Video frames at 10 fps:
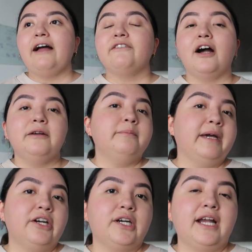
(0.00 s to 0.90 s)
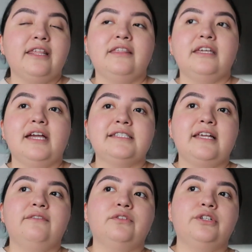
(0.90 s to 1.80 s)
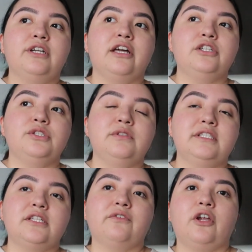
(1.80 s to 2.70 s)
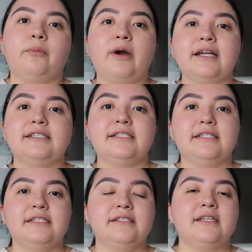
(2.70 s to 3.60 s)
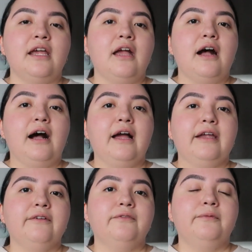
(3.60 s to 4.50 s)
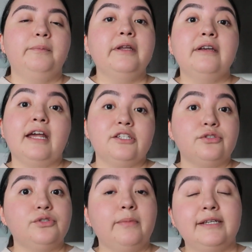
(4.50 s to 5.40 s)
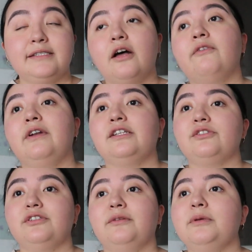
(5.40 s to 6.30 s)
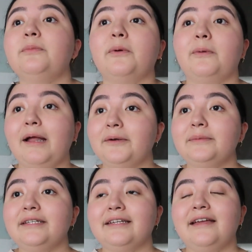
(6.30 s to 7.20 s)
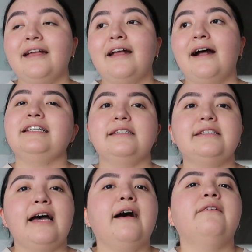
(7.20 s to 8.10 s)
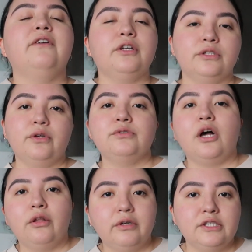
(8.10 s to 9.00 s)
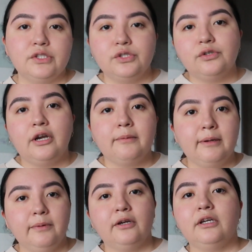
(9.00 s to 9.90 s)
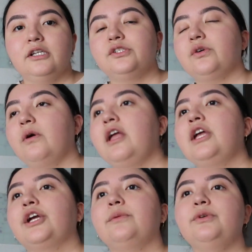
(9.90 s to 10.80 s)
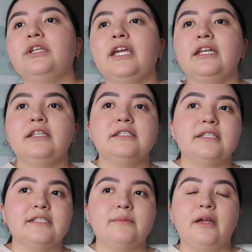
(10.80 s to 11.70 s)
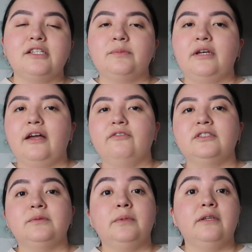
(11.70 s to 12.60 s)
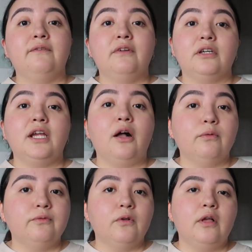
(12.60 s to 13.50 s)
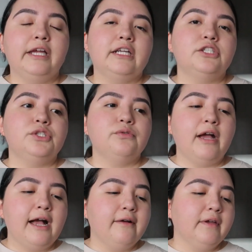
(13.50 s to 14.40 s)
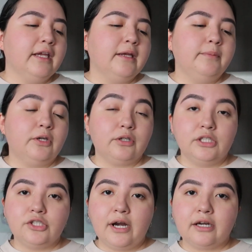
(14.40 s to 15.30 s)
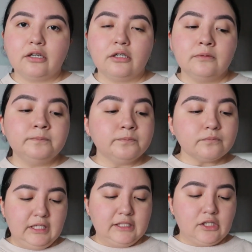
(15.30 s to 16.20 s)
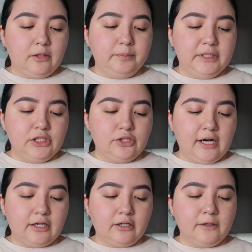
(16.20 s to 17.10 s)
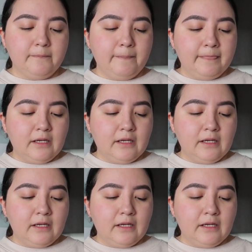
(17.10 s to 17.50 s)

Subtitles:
I've gotten better, I think, as I've learned how to do these self-care practices. I've been nicer to myself, nicer to the people around me. I tend to have very low tolerance during my period. So communicating these things to my husband has been very helpful. And I do have a period tracker. I think it's called P Tracker.